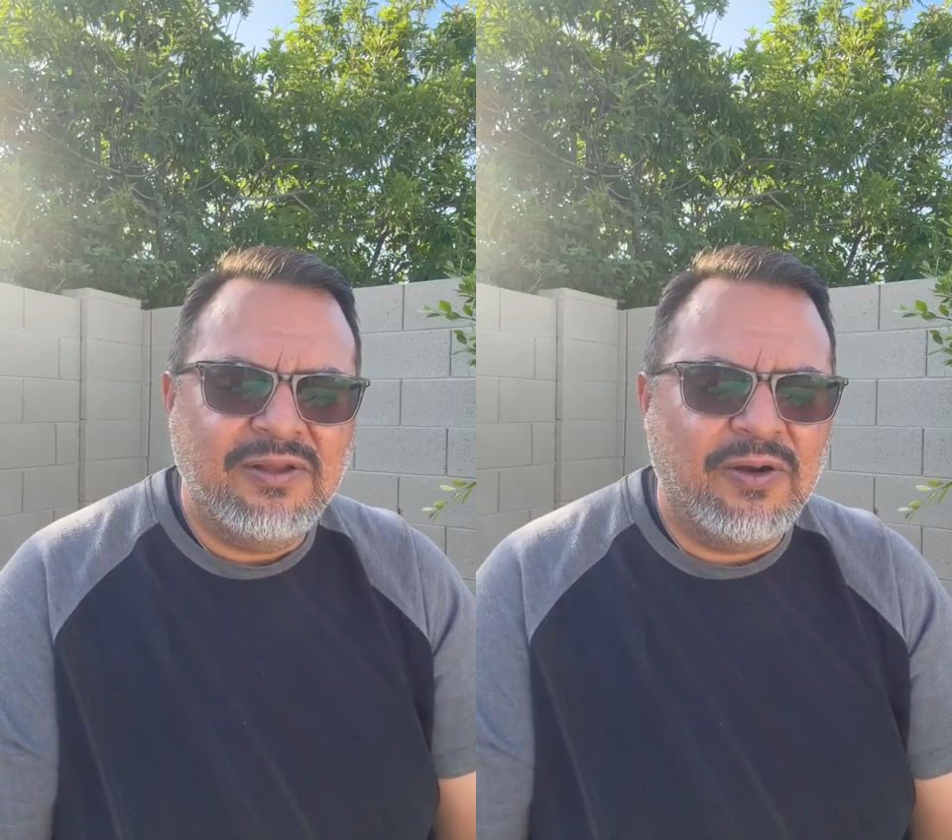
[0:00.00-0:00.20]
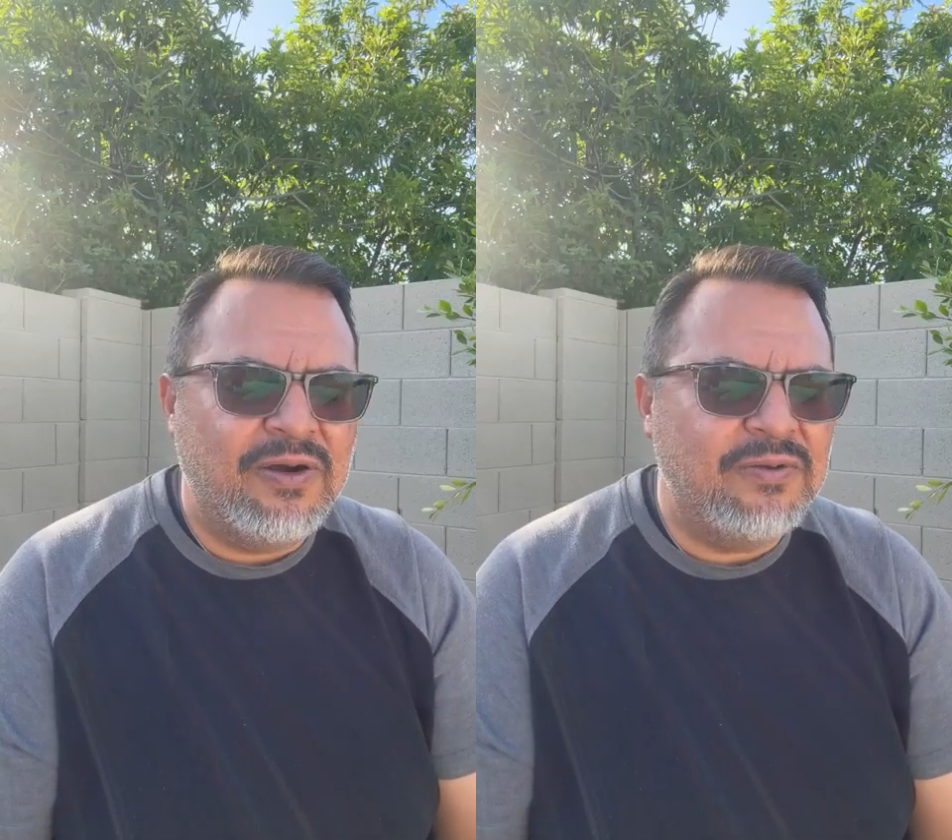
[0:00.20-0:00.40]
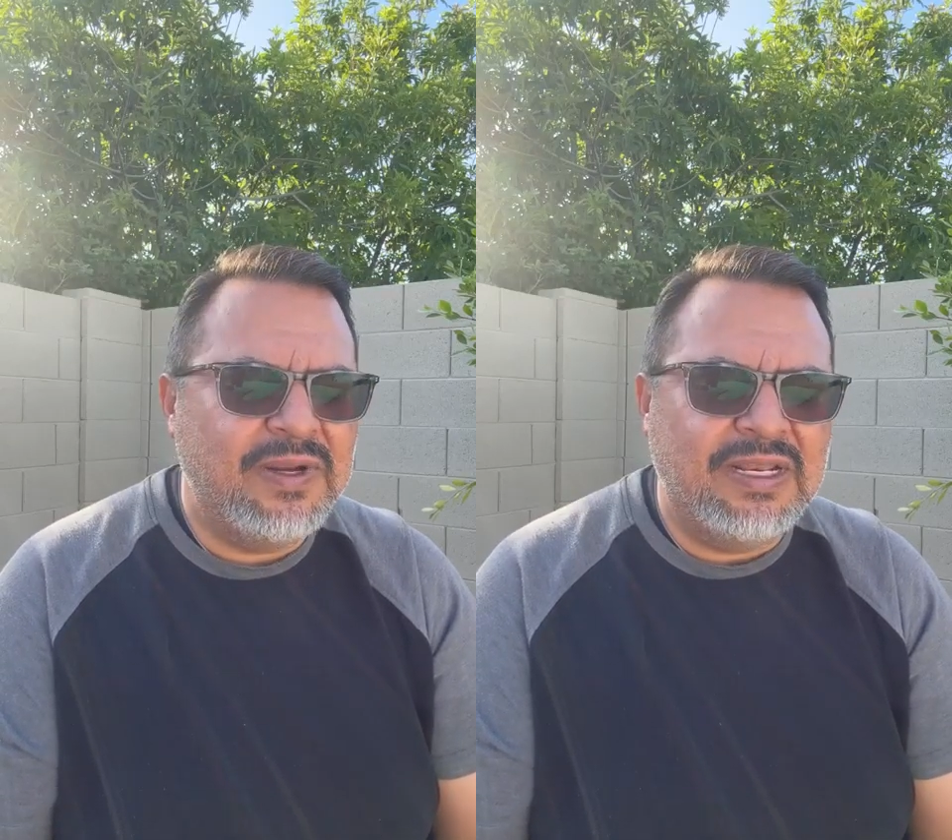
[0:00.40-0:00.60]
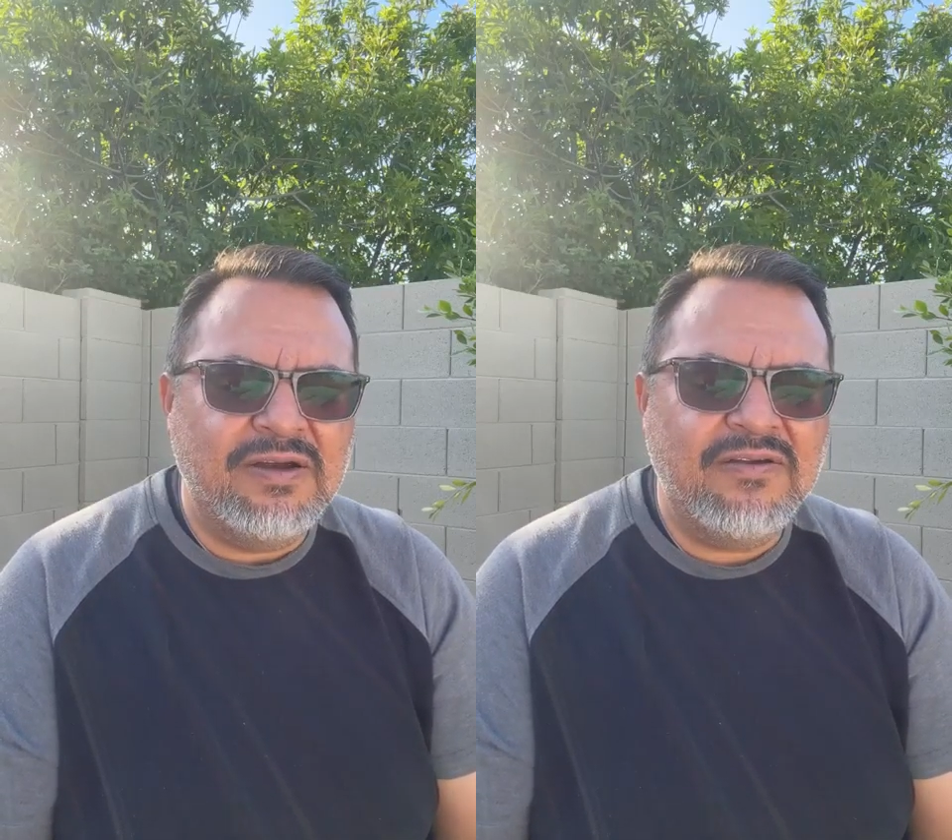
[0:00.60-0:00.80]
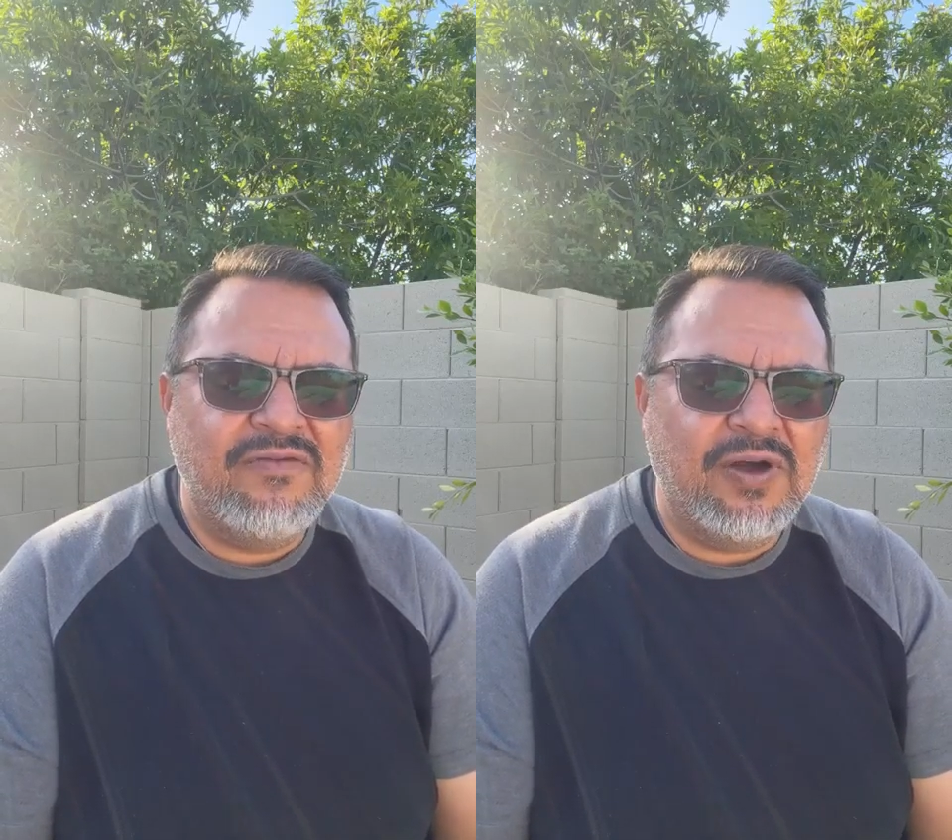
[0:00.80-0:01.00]
Lord, we
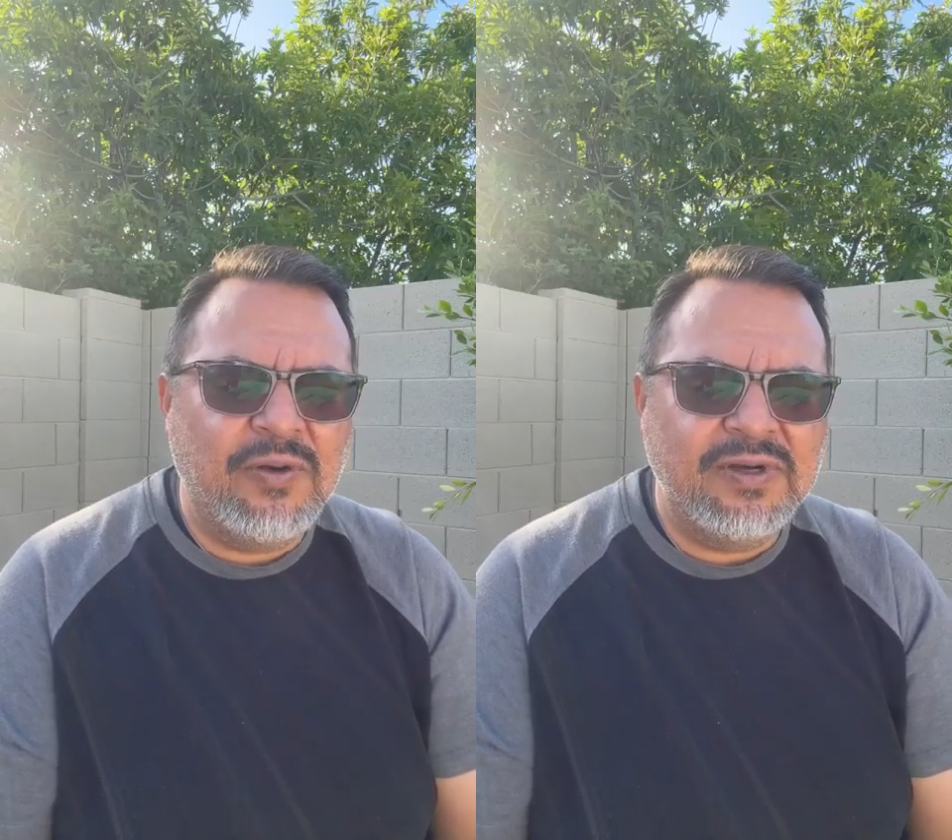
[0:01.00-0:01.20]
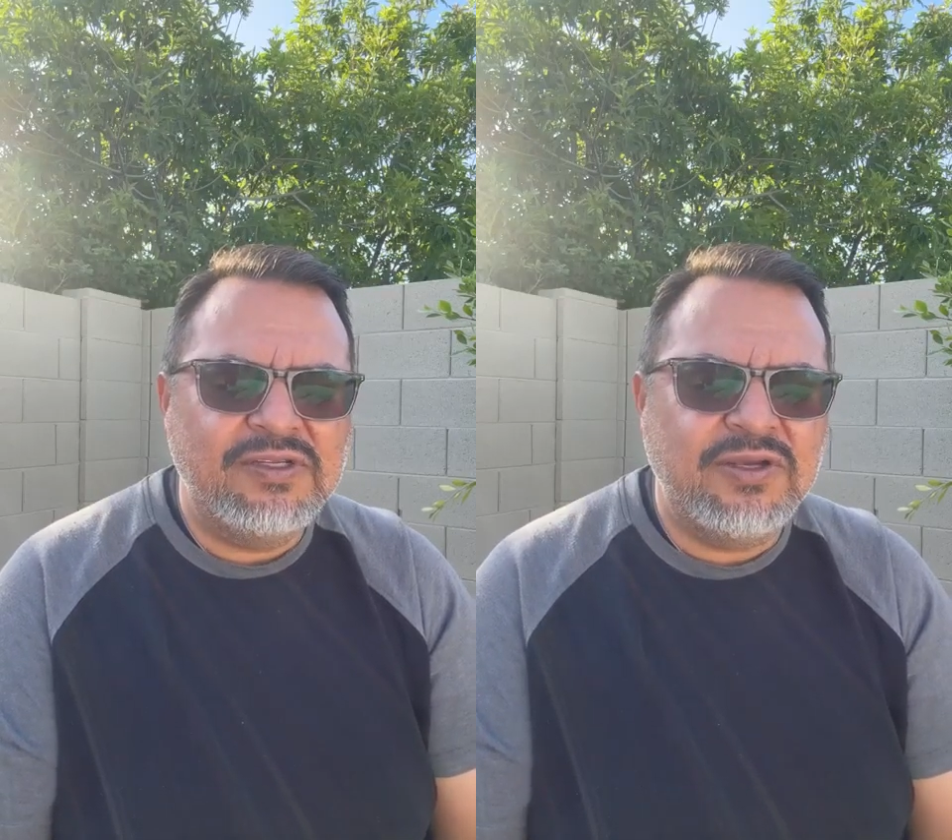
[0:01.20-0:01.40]
look forward